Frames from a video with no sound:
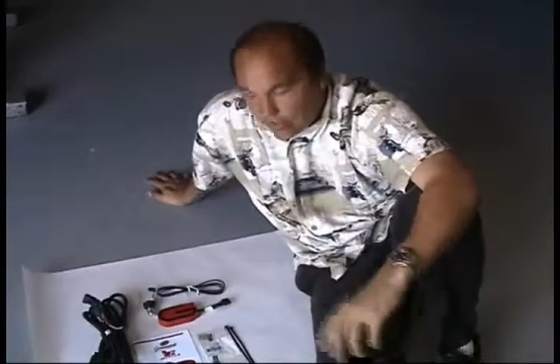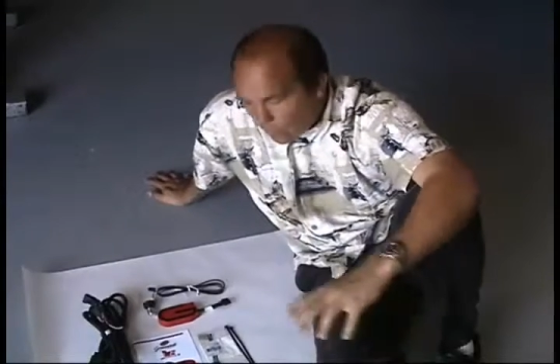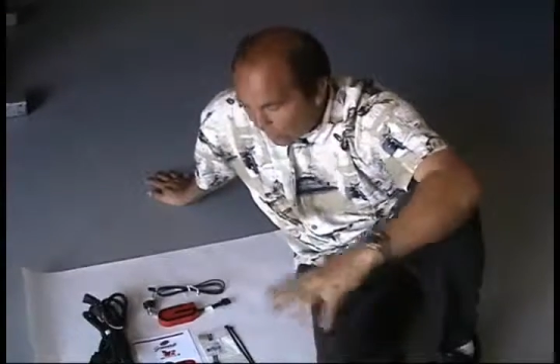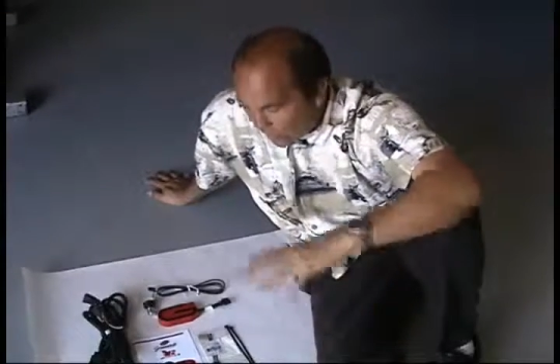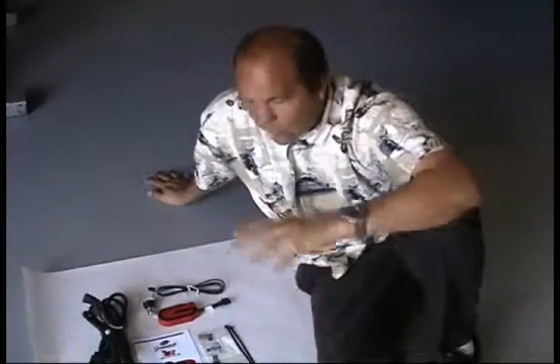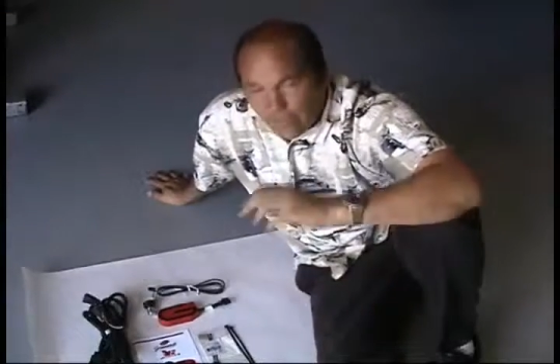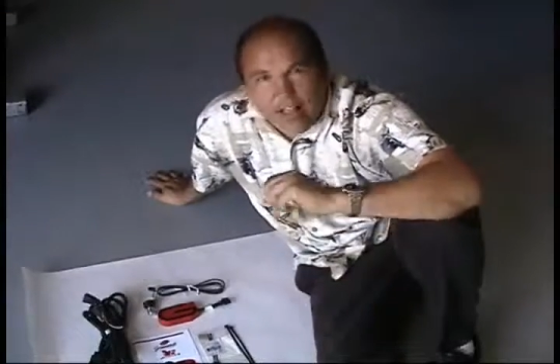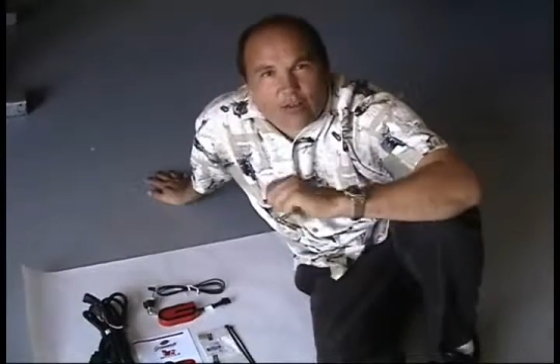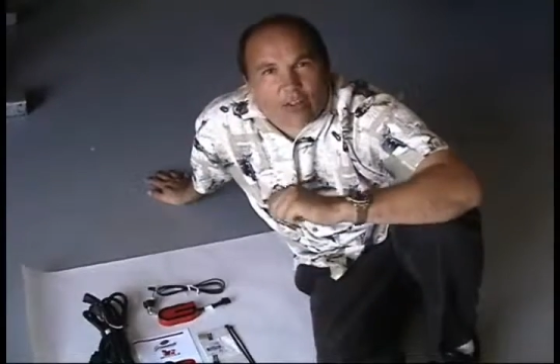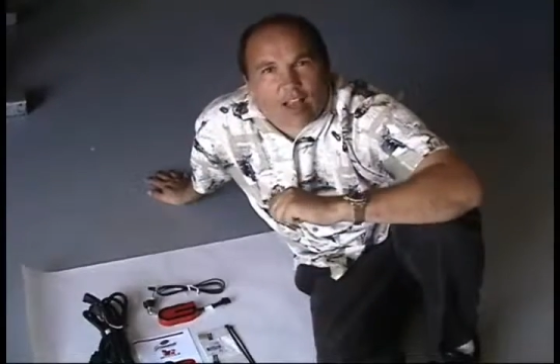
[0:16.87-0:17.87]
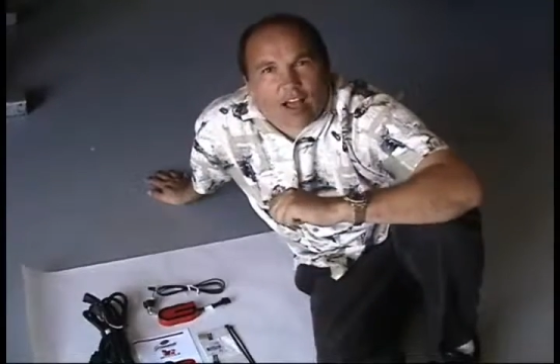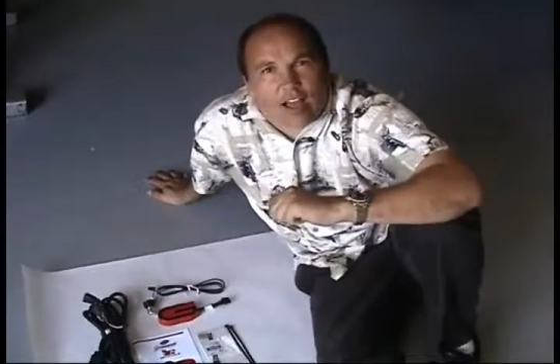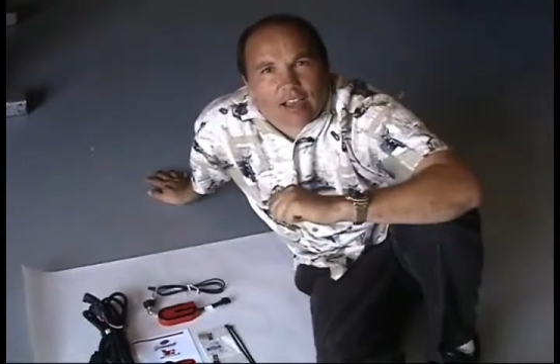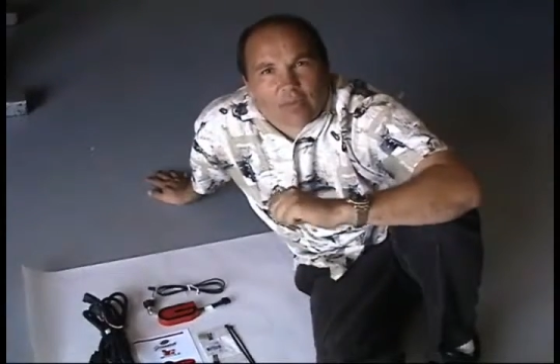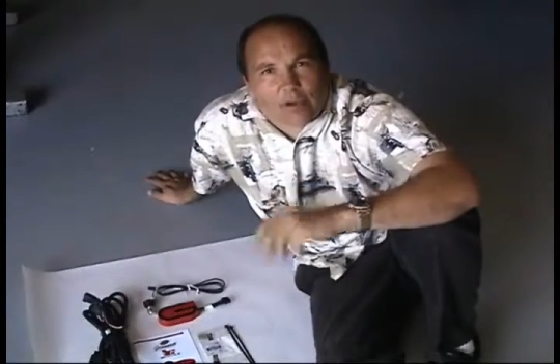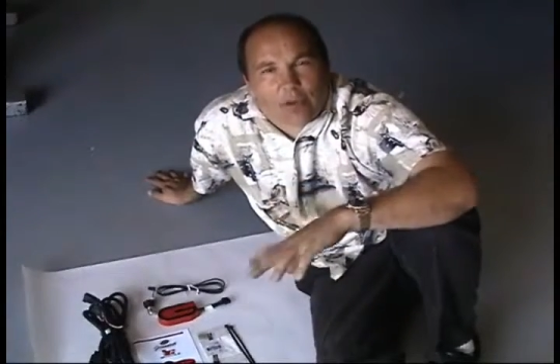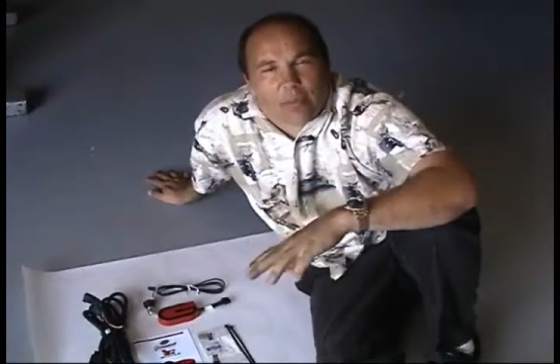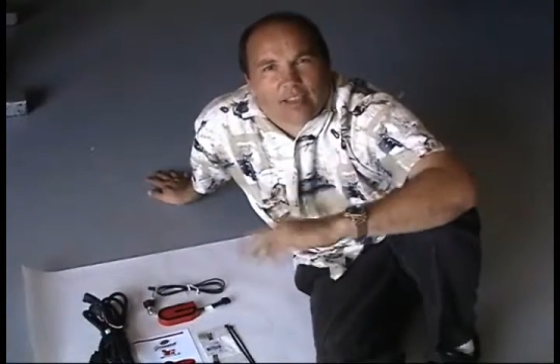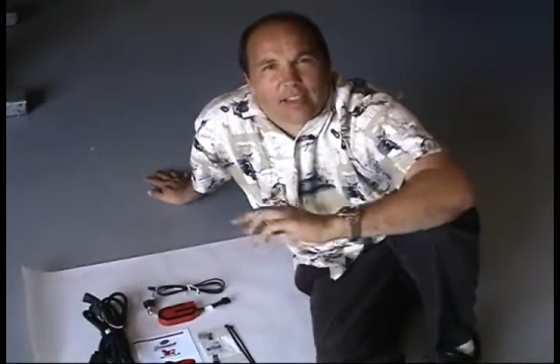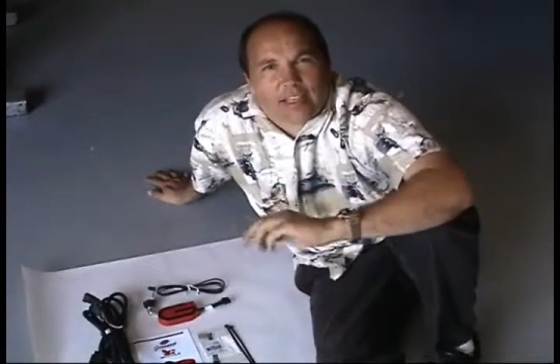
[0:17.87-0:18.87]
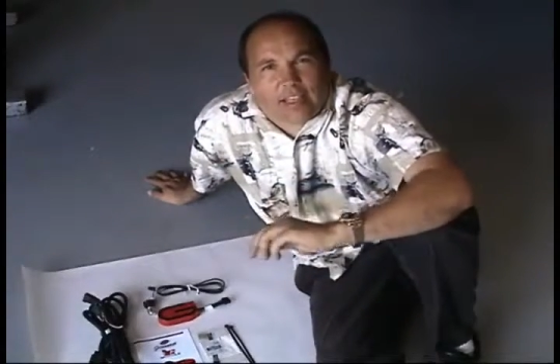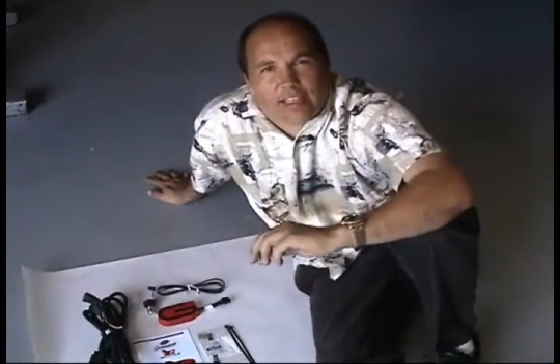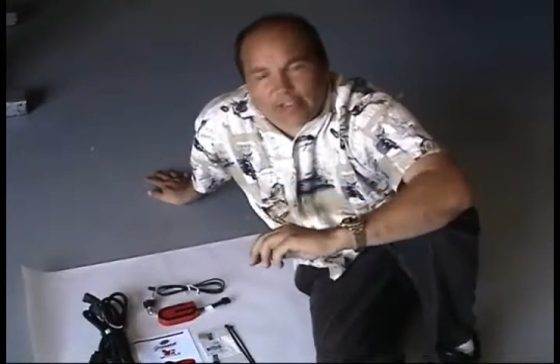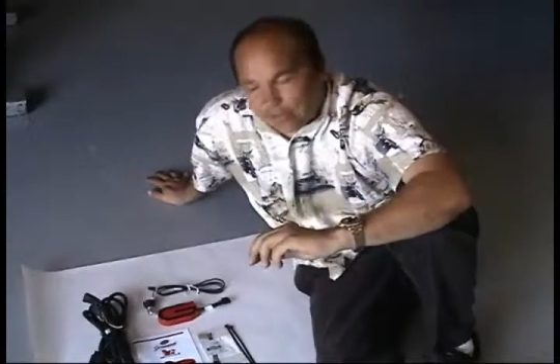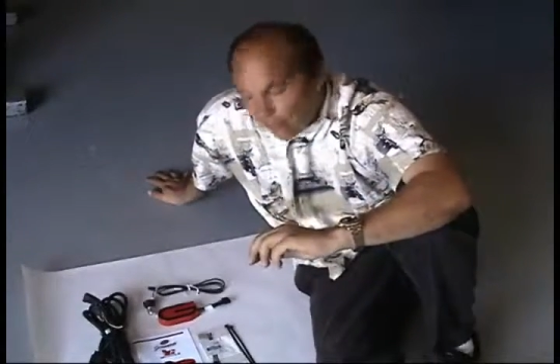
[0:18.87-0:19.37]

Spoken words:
So why don't we follow along, and we hope this CD is